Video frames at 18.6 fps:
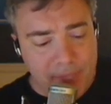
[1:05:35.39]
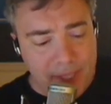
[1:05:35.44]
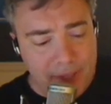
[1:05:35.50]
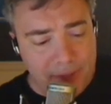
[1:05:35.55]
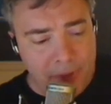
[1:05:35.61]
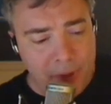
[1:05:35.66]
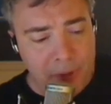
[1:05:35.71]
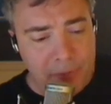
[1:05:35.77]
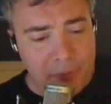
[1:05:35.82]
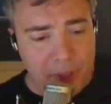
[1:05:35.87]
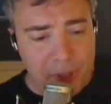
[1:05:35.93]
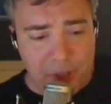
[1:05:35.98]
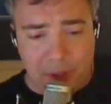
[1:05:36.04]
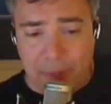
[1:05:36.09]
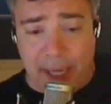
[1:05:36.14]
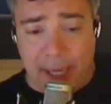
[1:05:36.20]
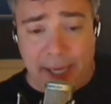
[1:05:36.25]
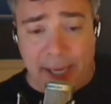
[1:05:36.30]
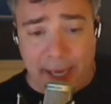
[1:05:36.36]
the phone
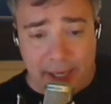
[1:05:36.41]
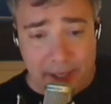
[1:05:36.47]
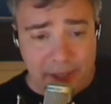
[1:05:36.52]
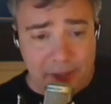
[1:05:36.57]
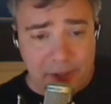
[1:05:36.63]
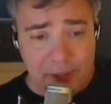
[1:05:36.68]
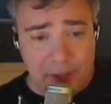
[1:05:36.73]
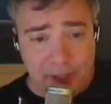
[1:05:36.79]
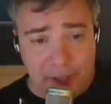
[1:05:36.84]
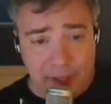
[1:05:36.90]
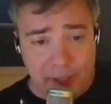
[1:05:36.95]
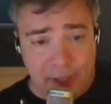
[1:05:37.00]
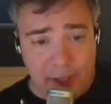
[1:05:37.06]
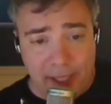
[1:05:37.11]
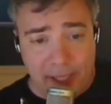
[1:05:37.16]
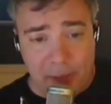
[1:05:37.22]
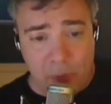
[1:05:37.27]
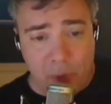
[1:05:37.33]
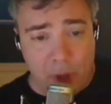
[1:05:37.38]
version. Make edits,
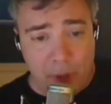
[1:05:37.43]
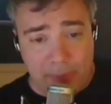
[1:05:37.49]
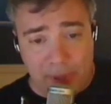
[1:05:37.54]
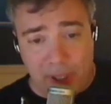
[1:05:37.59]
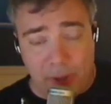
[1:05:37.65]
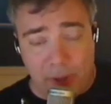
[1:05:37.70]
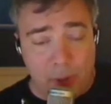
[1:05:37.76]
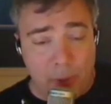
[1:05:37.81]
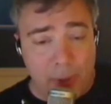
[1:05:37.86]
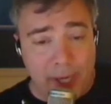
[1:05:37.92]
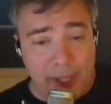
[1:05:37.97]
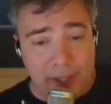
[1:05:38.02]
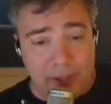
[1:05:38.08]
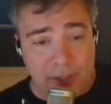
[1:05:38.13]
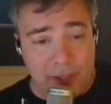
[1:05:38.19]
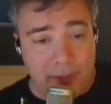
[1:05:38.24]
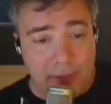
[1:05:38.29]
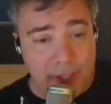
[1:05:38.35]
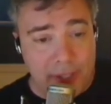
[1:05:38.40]
and it won't blow away the
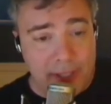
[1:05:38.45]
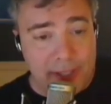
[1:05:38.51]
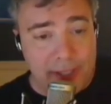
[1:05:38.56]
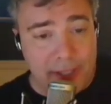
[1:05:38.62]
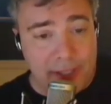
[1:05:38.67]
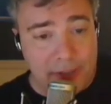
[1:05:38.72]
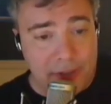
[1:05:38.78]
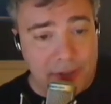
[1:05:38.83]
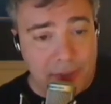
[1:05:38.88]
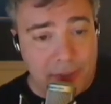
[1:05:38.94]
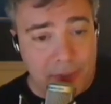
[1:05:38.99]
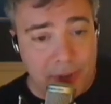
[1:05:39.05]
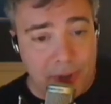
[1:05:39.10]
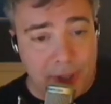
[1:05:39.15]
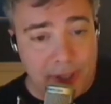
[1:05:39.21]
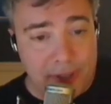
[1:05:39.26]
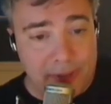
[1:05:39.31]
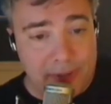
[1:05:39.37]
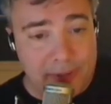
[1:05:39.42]
stuff that it doesn't support.